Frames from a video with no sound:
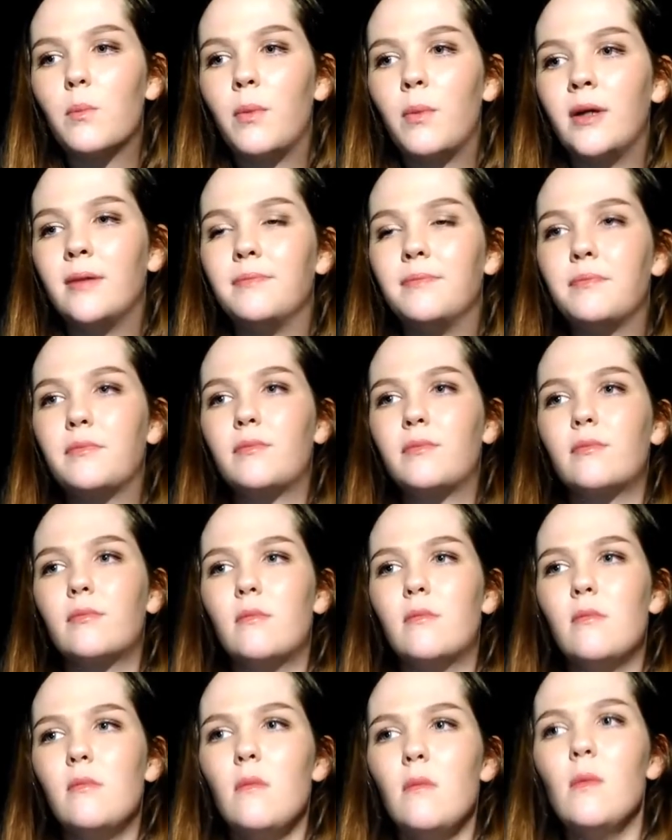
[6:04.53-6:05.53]
But
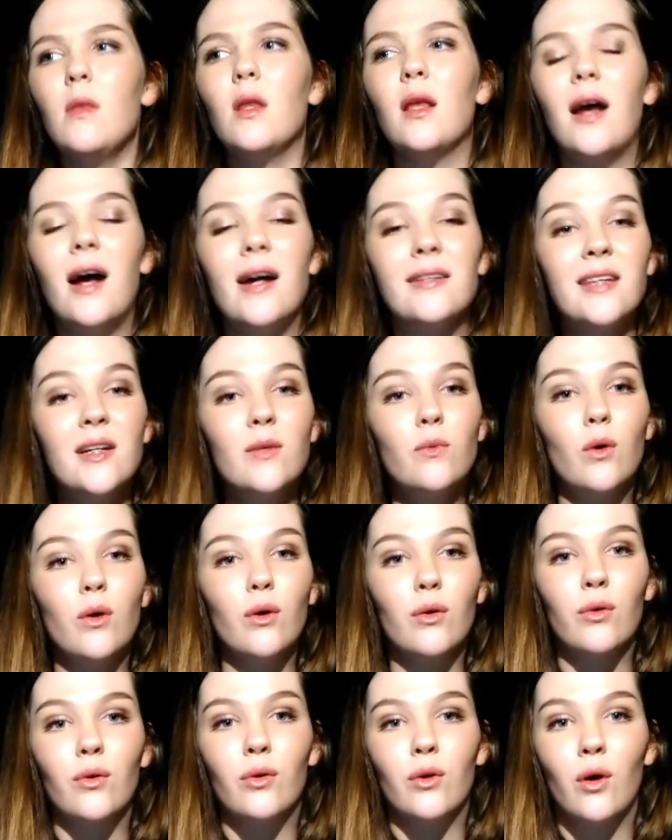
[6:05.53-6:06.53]
as I
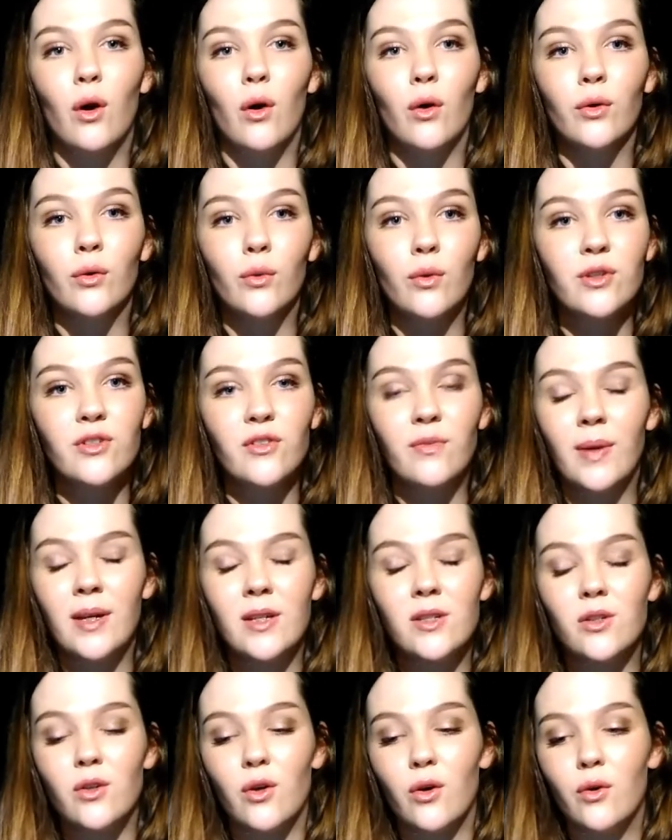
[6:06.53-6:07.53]
walk through the corridors of my
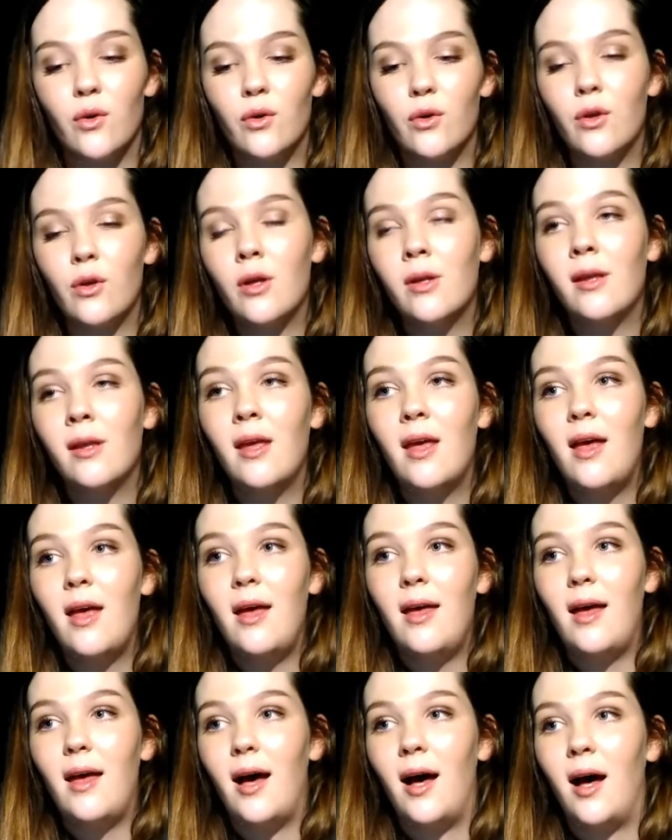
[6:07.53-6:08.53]
school,
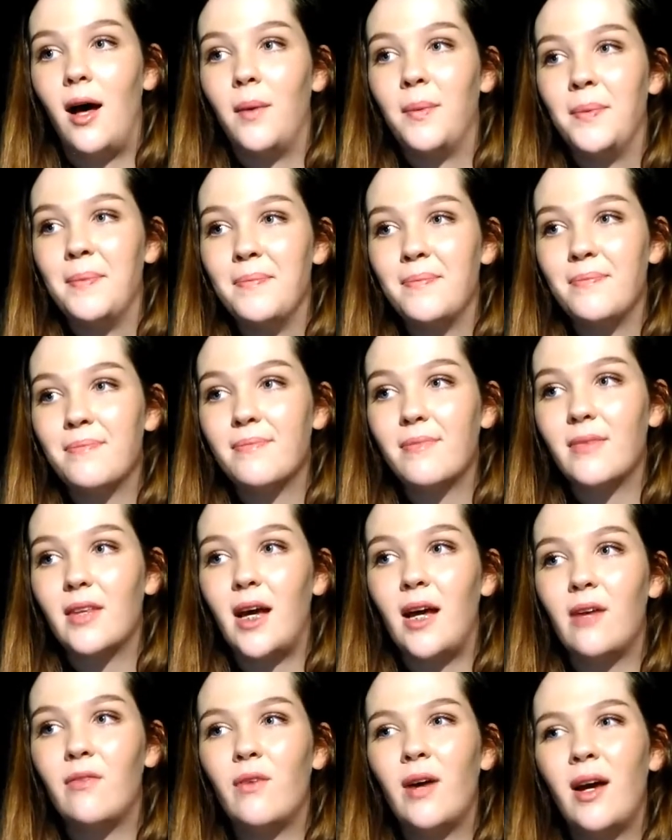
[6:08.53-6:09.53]

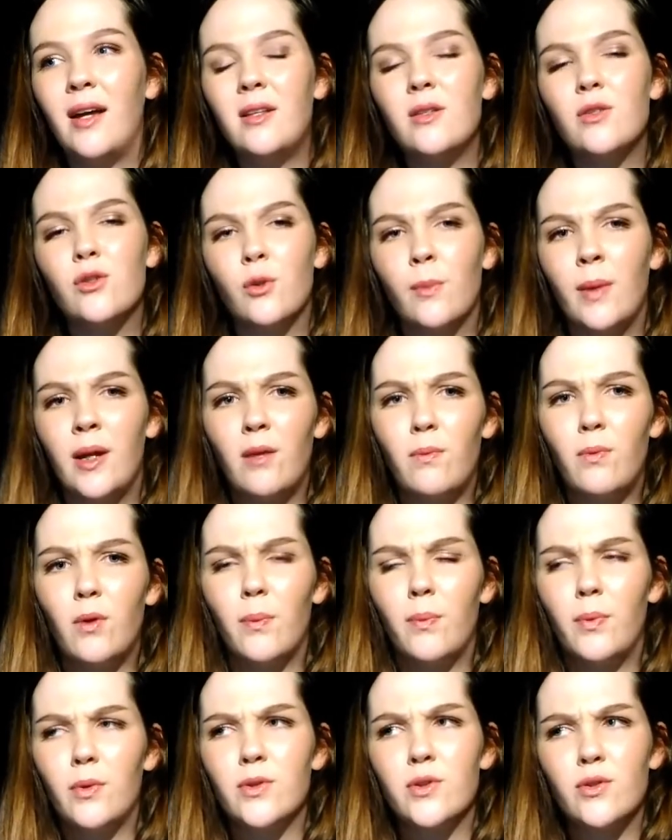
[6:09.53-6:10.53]
I find so many
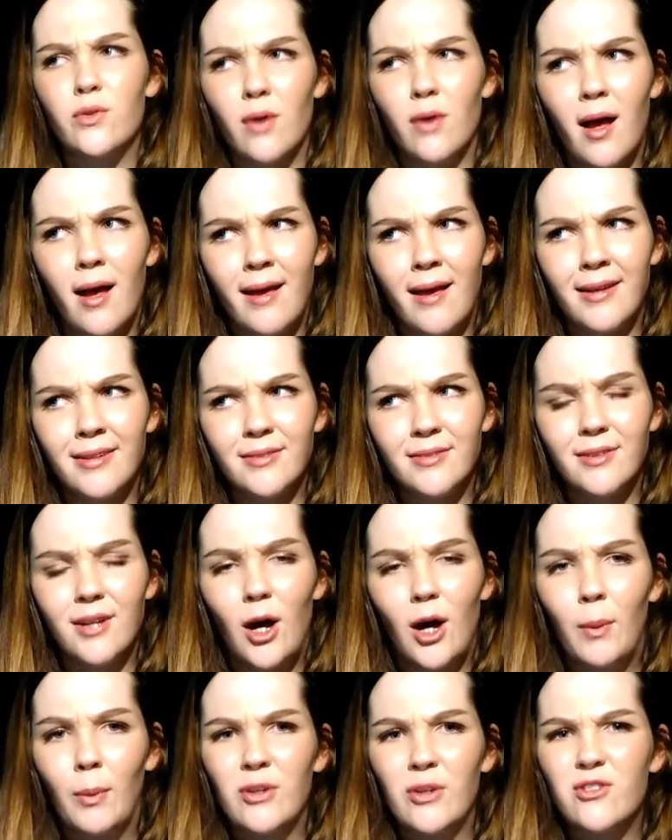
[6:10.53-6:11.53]
pupils crying
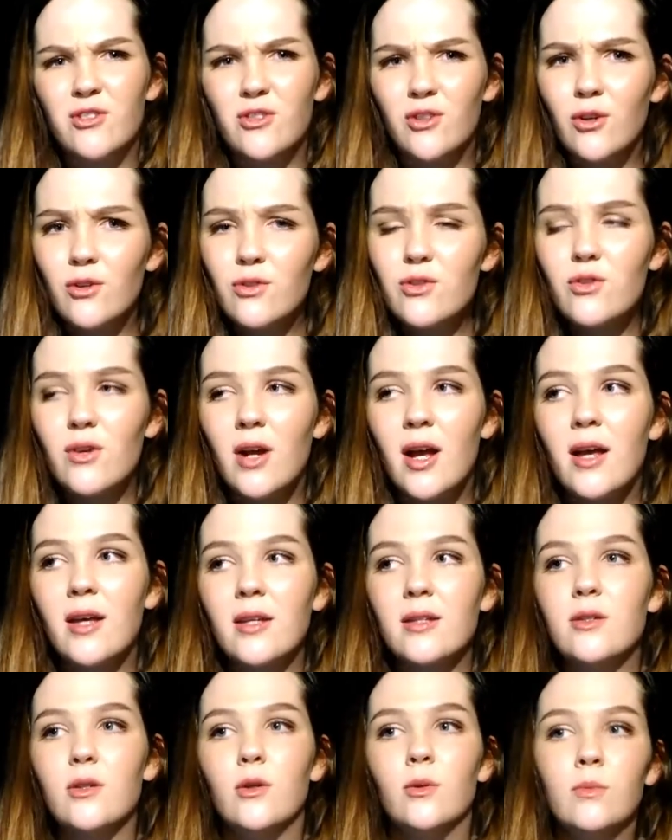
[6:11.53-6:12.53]
about school
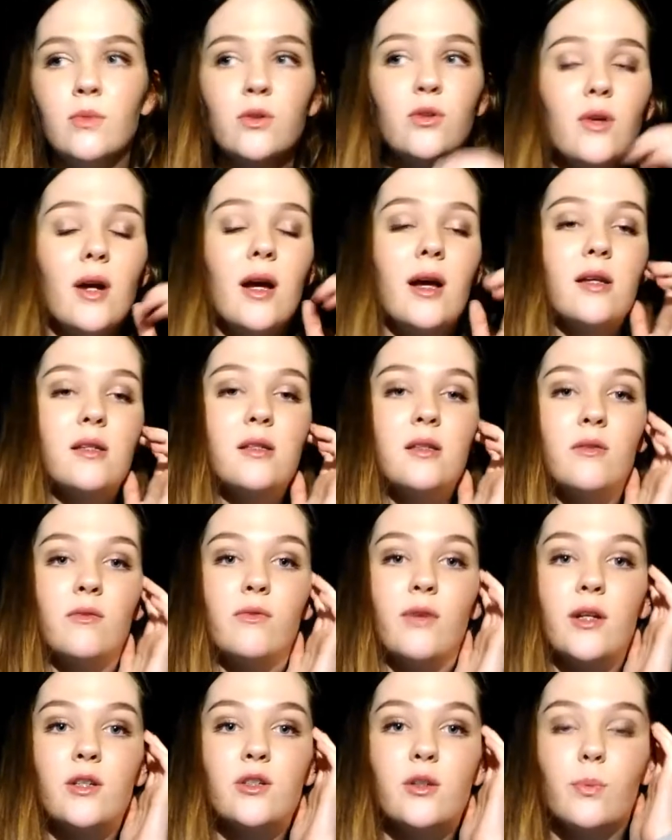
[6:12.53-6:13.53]
stress, home stress
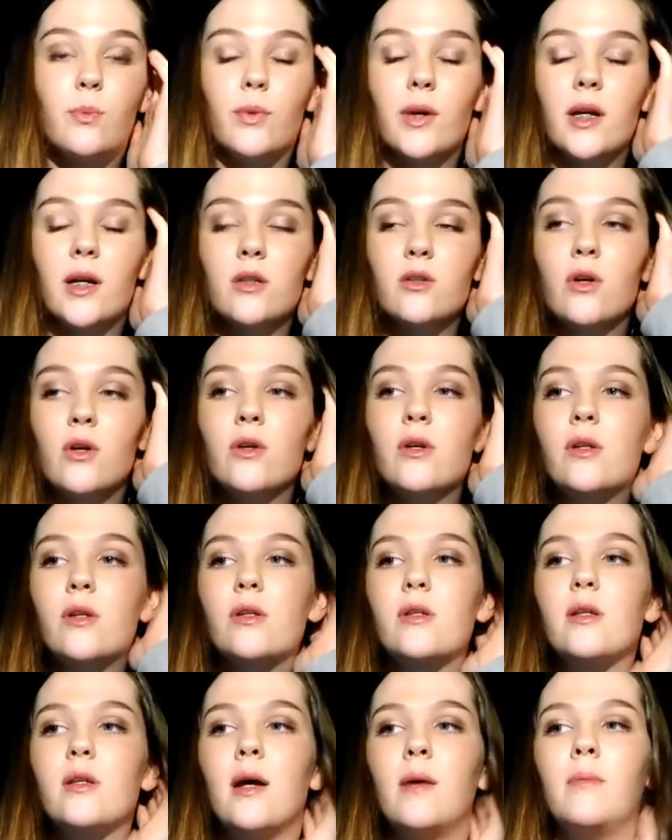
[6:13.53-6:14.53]
and friendship
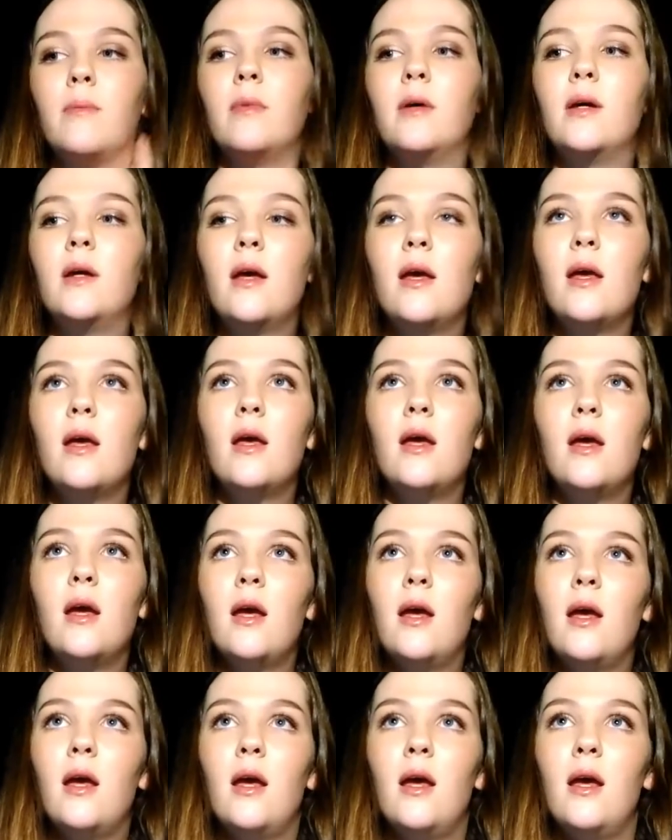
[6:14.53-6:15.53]
breakdowns, and
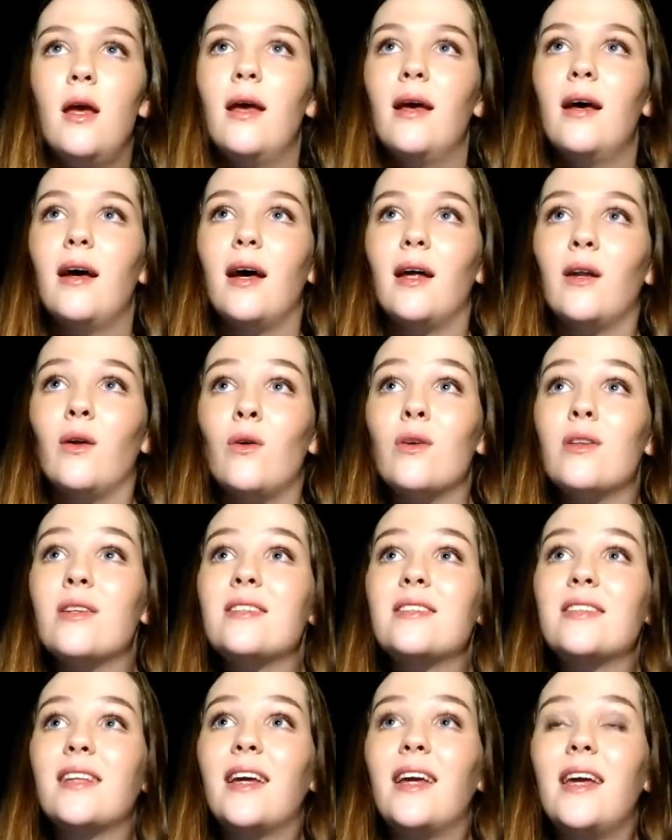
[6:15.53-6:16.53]

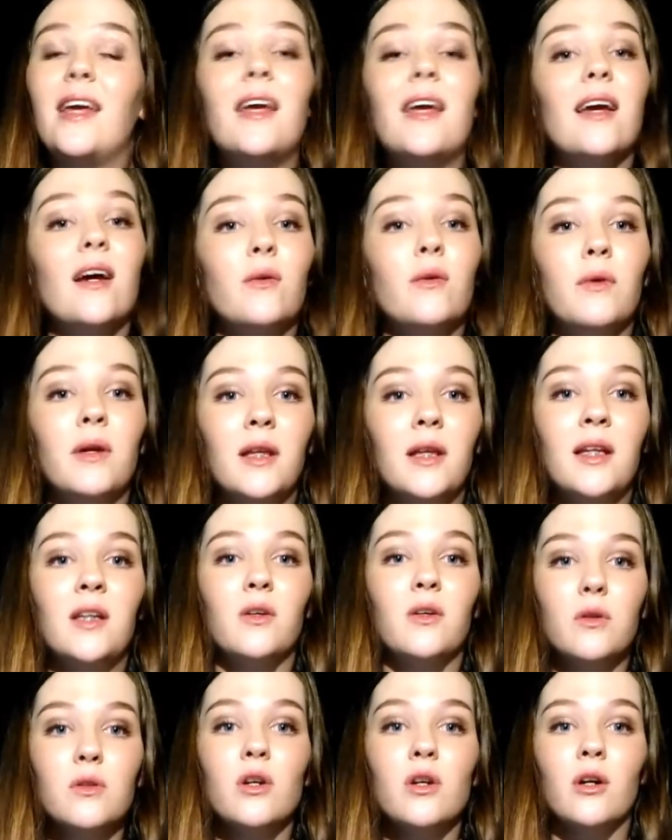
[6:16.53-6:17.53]
honestly it really
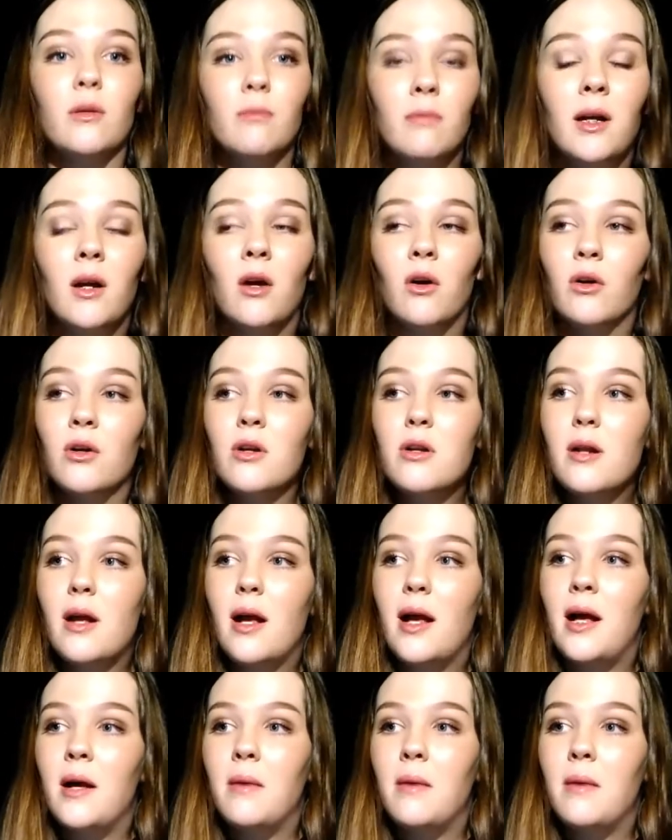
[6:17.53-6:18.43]
does hurt my heart,